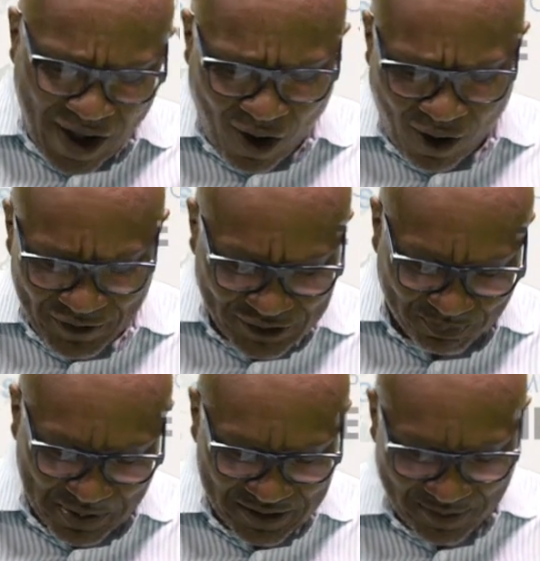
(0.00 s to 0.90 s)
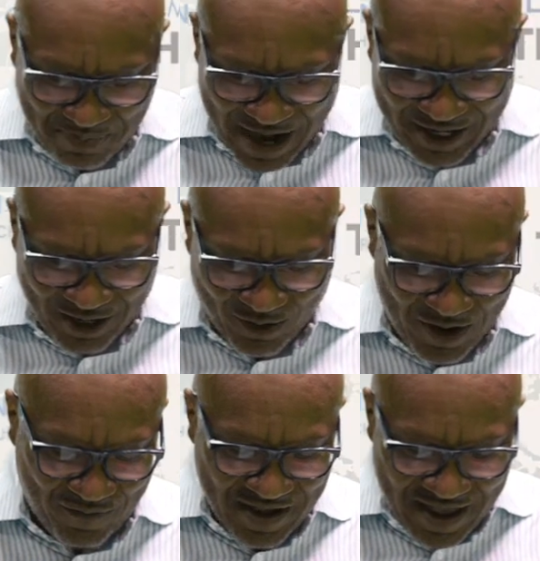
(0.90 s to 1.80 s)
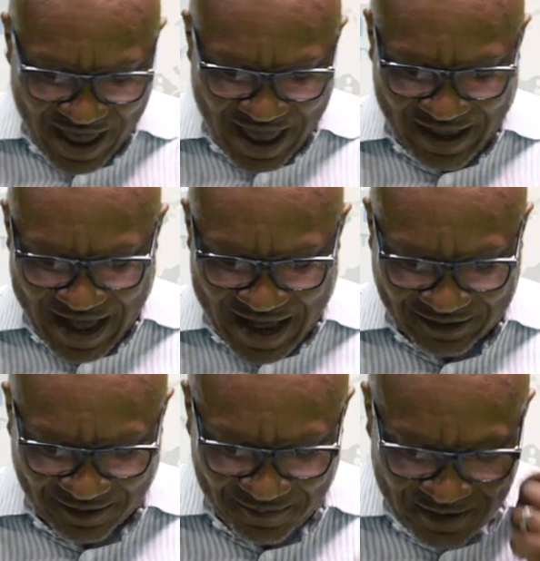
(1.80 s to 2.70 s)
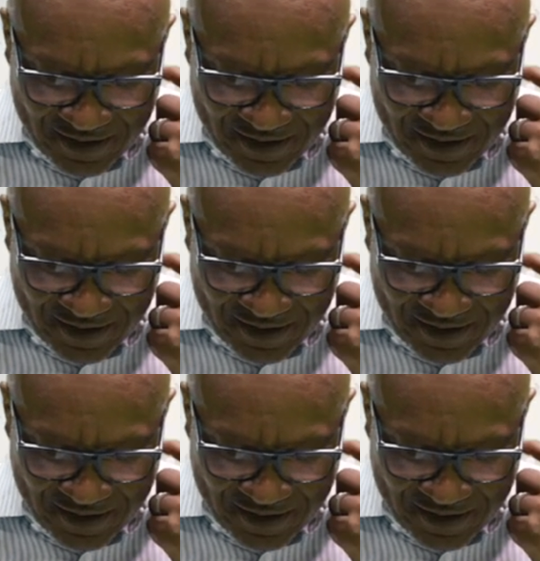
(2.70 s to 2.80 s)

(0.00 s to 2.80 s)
all this busybody grief and gossip?